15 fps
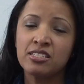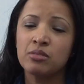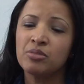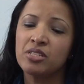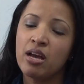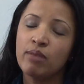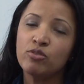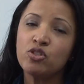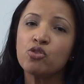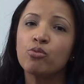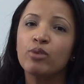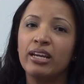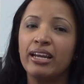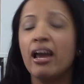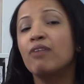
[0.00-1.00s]
sometimes you
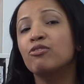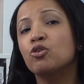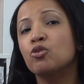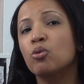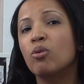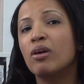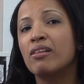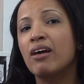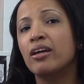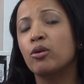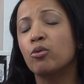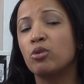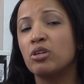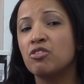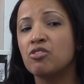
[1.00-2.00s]
really have to do a lot
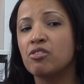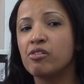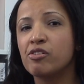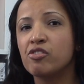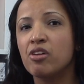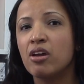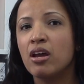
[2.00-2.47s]
of research.